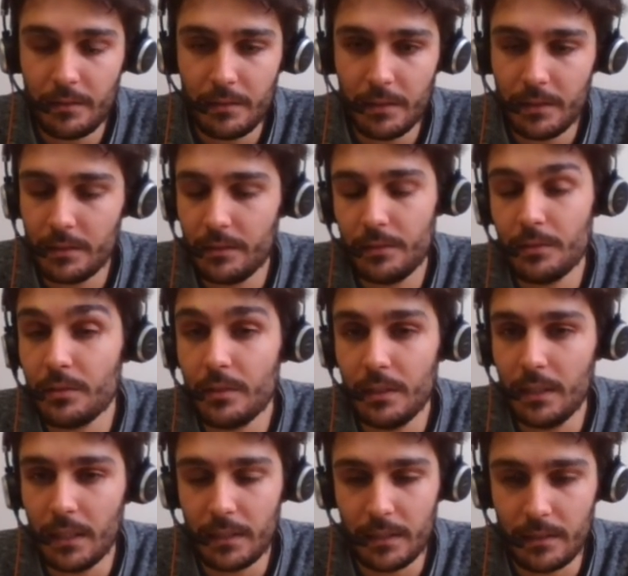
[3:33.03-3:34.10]
It's usually
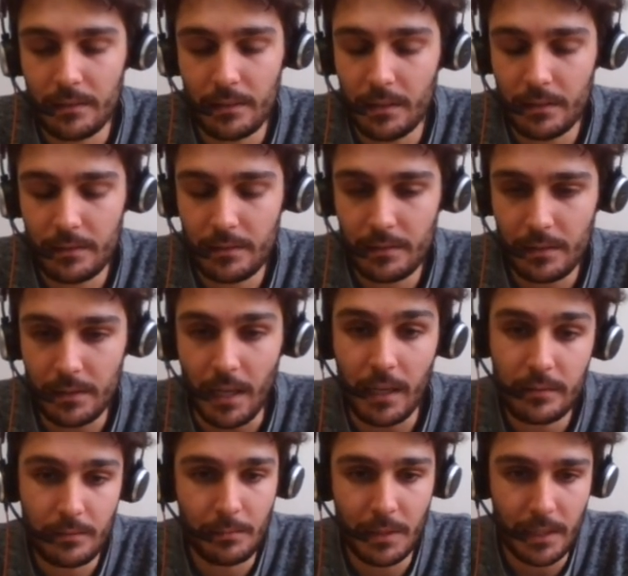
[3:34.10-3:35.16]
like this. It has
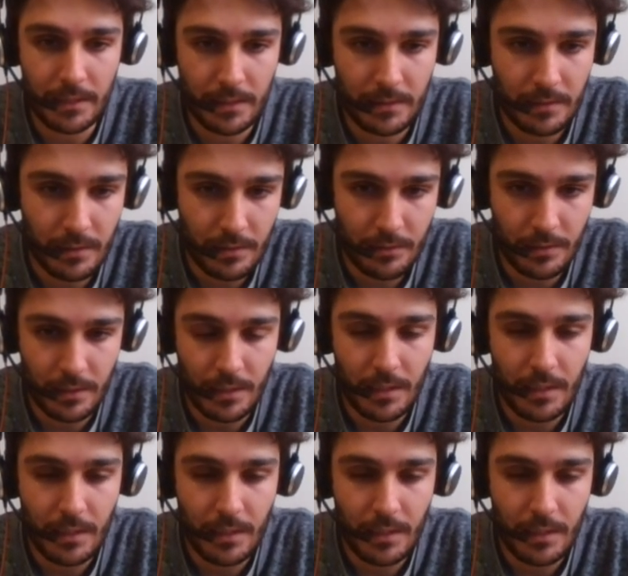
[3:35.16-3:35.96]
to be like this, actually.